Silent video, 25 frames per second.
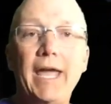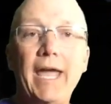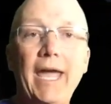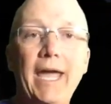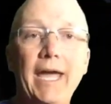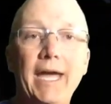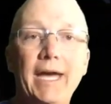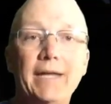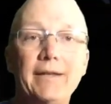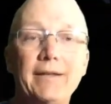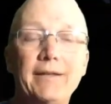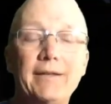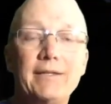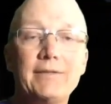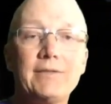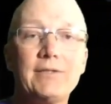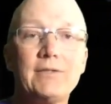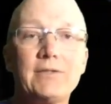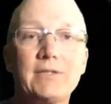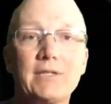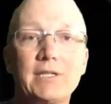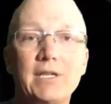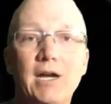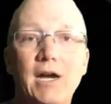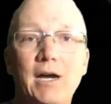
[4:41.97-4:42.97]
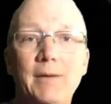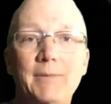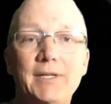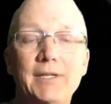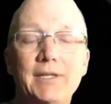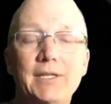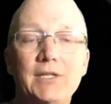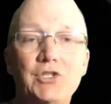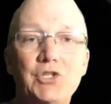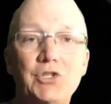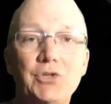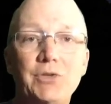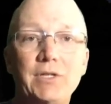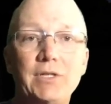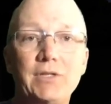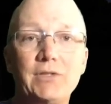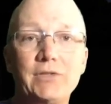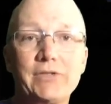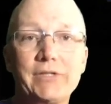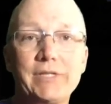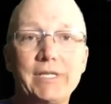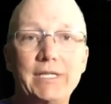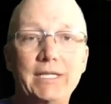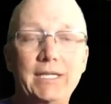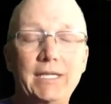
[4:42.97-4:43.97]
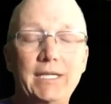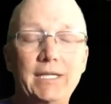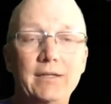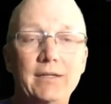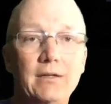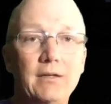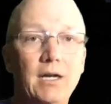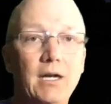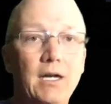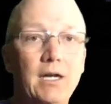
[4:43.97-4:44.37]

and this is a comet that you can see